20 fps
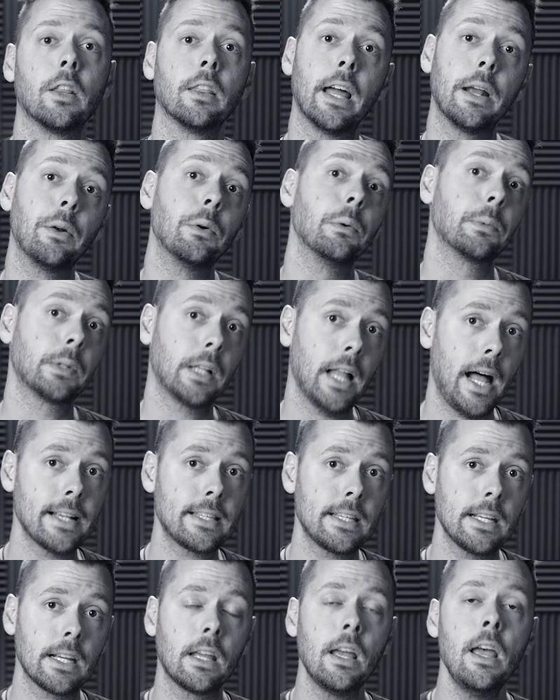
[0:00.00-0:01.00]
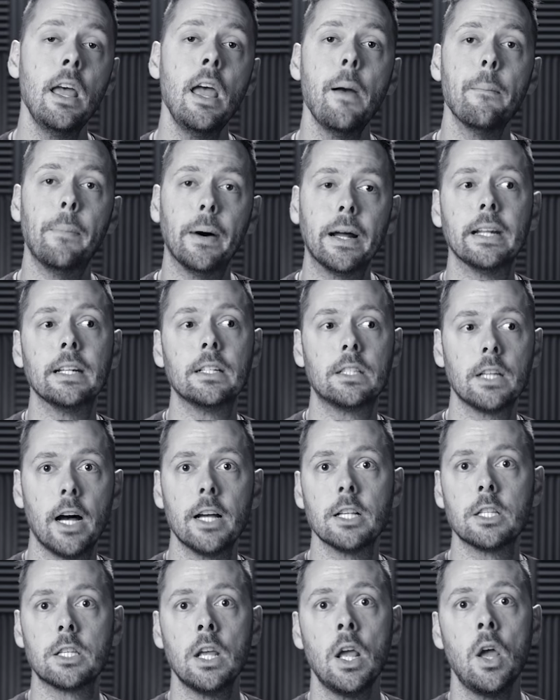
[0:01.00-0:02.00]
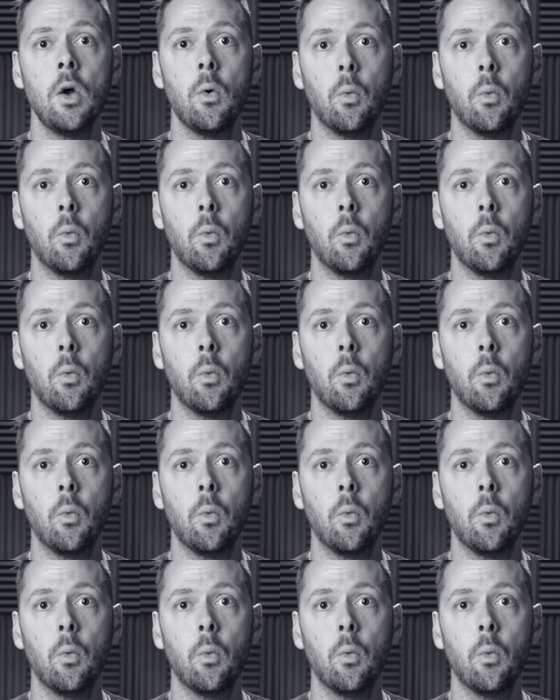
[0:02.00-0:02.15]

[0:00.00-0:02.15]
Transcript: on Lightroom Classic, but it does